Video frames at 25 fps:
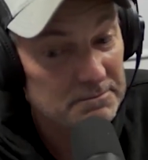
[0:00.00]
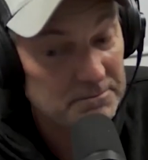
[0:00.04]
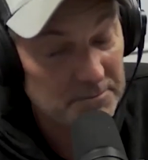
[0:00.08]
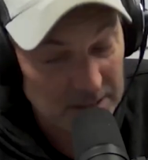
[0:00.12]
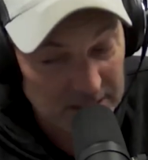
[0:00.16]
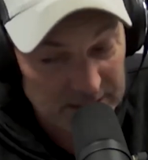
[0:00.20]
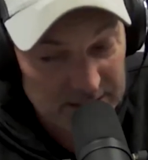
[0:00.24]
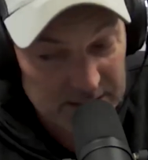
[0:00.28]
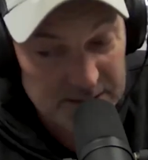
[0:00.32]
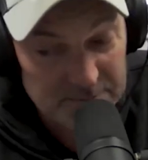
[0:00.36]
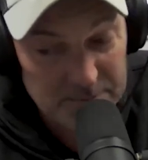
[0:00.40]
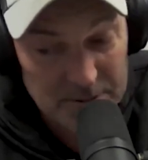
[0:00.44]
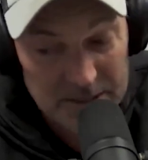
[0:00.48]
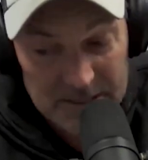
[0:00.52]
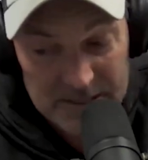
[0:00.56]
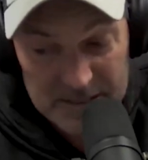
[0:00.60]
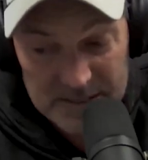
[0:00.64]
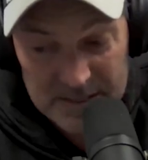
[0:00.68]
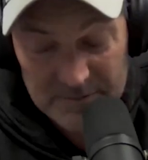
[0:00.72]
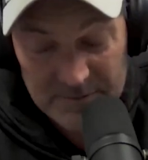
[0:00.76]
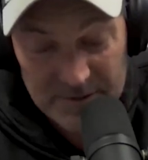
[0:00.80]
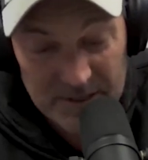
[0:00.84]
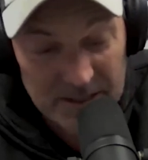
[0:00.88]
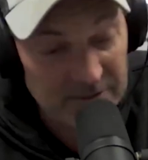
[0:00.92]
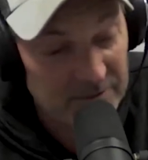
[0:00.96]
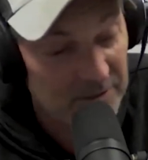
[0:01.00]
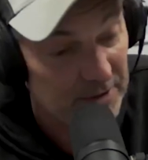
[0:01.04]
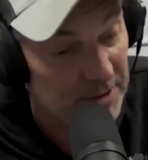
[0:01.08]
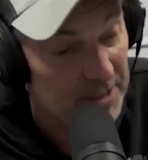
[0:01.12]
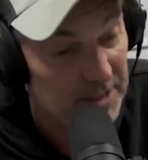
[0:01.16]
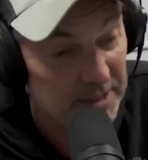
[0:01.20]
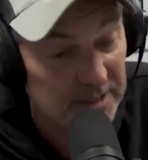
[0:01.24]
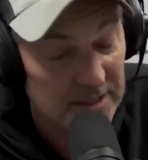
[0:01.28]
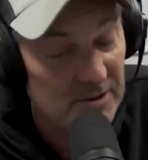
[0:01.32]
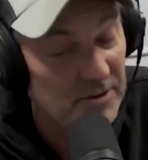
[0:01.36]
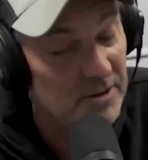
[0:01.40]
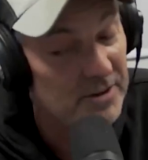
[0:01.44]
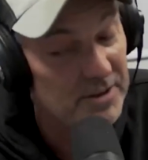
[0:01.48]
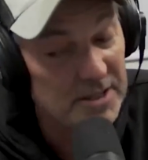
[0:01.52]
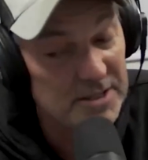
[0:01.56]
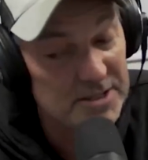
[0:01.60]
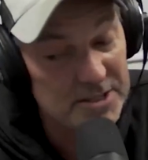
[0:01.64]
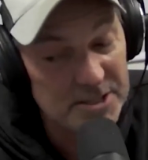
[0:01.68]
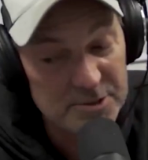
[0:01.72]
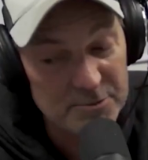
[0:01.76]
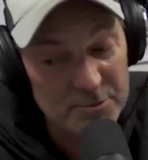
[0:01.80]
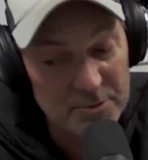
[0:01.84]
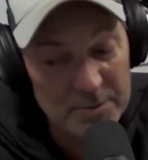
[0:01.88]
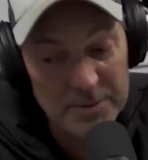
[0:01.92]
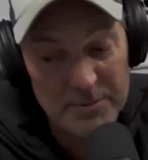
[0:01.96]
Please, please, if you're ever thinking like that,
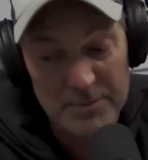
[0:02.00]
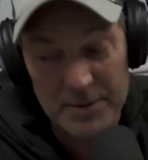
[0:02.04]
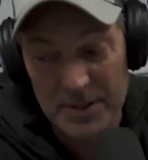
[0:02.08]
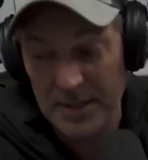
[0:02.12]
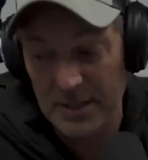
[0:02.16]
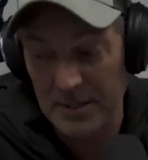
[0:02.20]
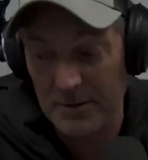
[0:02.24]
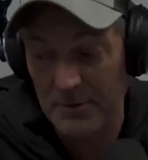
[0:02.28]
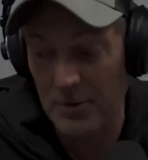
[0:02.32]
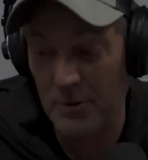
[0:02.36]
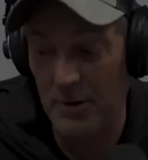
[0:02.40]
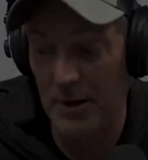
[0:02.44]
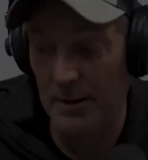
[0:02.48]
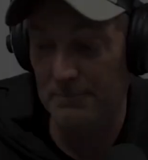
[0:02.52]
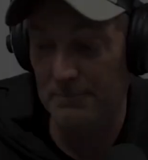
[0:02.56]
just remember that.